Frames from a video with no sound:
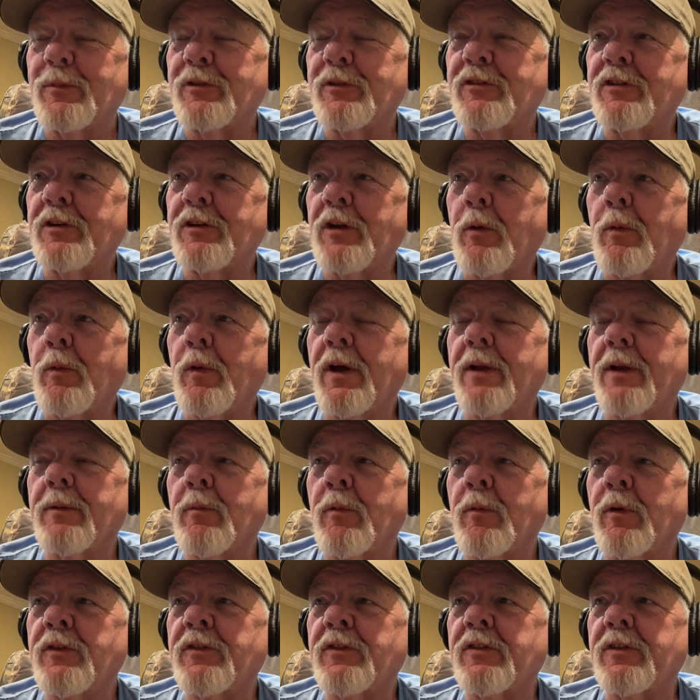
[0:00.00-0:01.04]
But you know
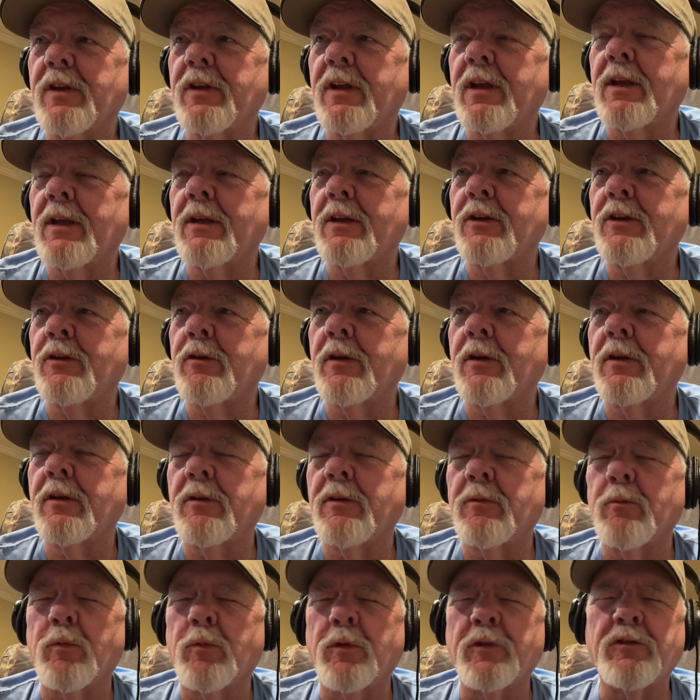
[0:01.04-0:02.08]
what?
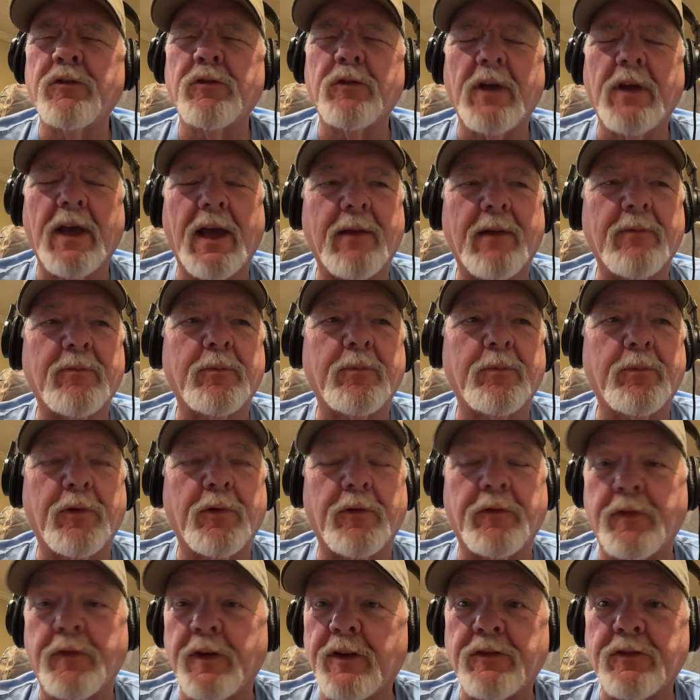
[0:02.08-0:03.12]
Once you got
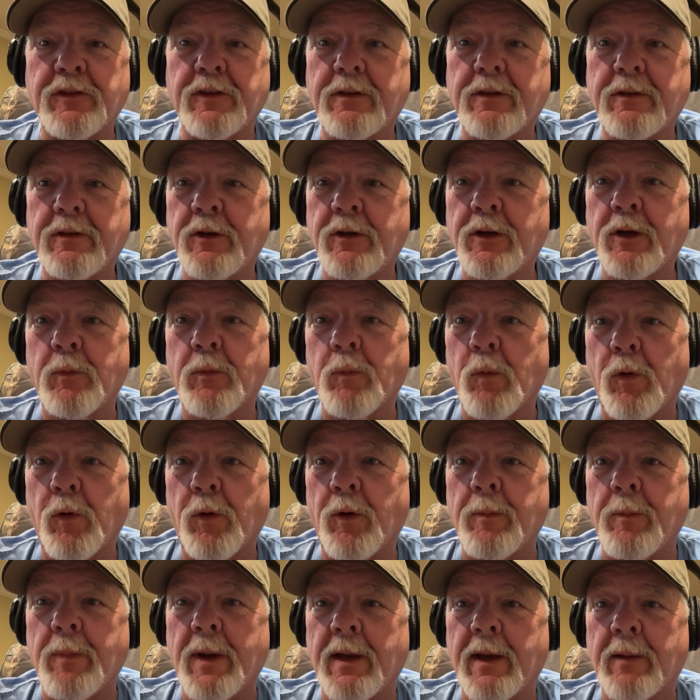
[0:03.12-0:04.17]
proficient, you didn't
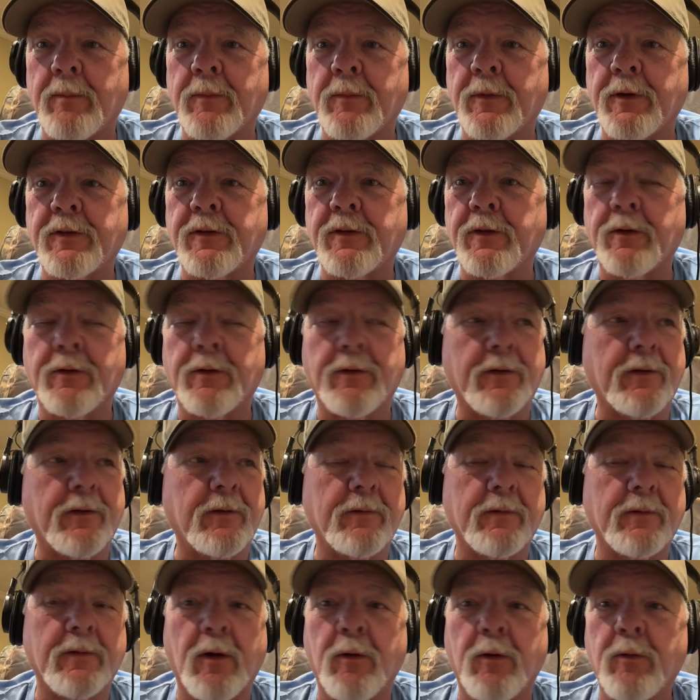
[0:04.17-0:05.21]
worry about much other
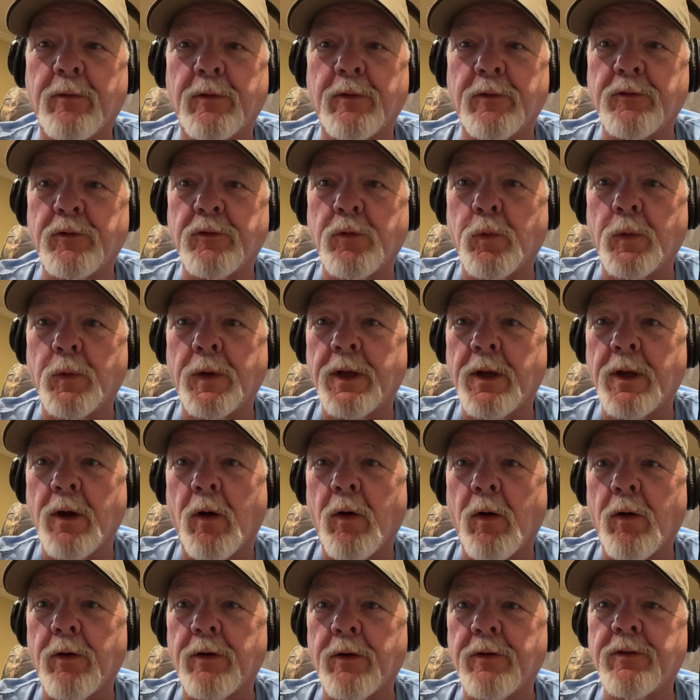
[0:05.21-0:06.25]
than over 20
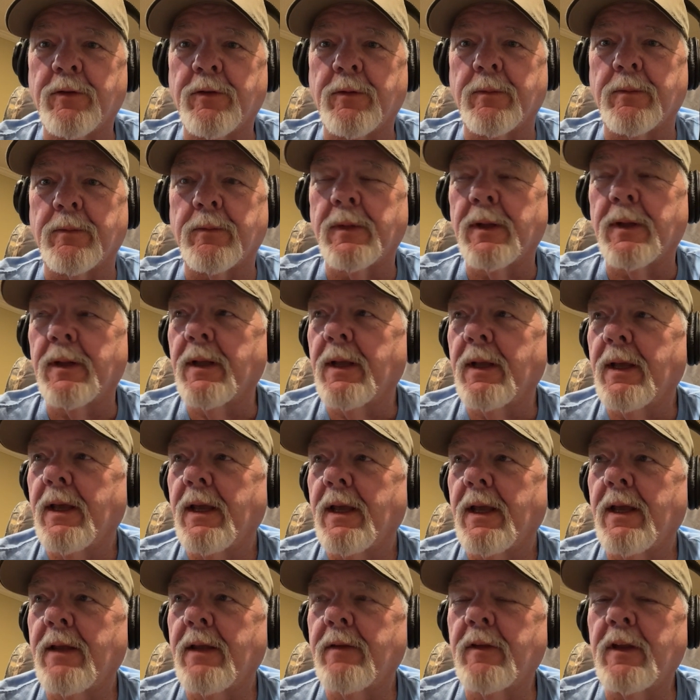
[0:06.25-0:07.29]
yards,
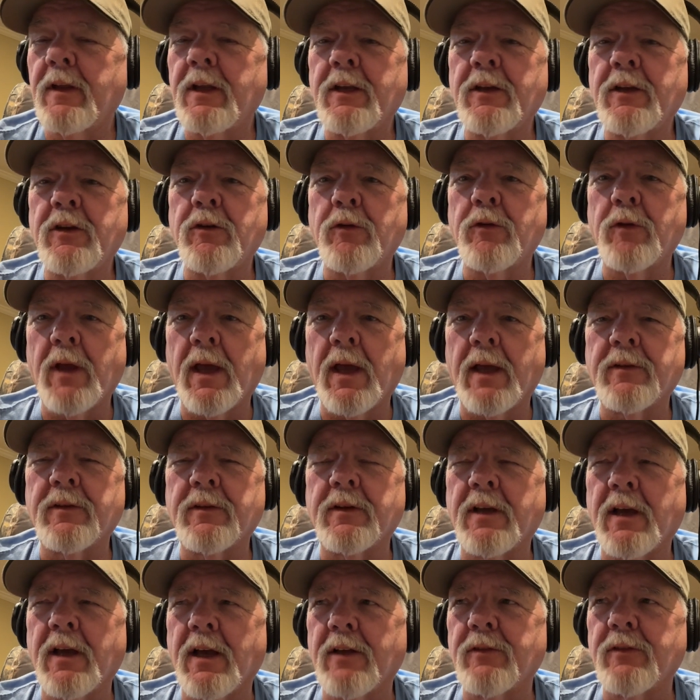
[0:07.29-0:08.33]
and then you got
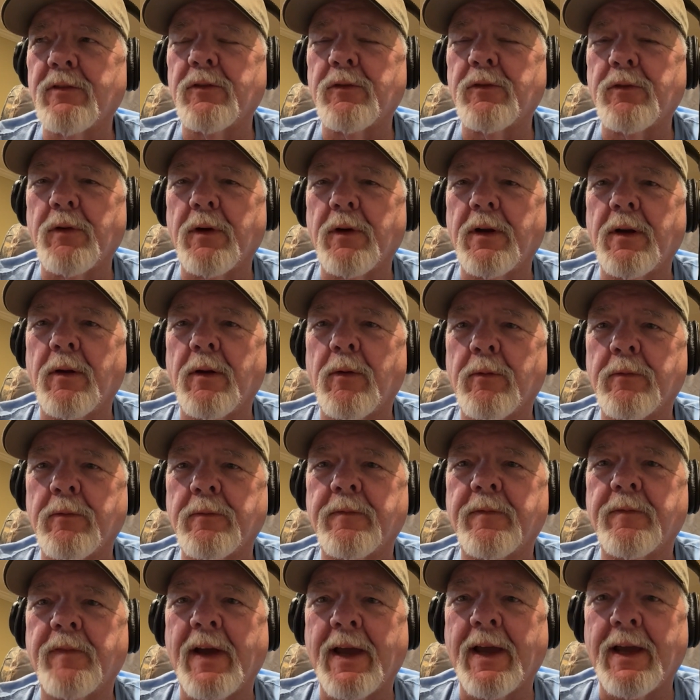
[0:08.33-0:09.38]
to concentrate on
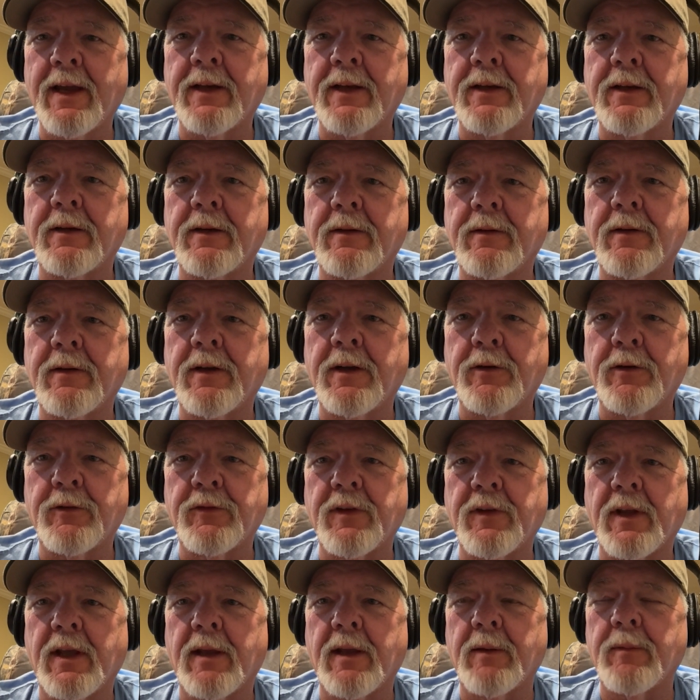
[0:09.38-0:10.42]
finding deer
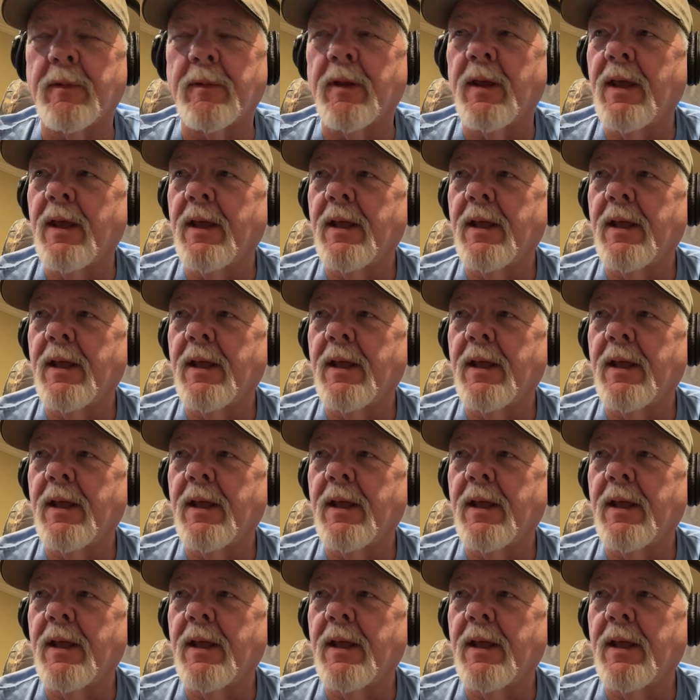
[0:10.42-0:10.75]
sign.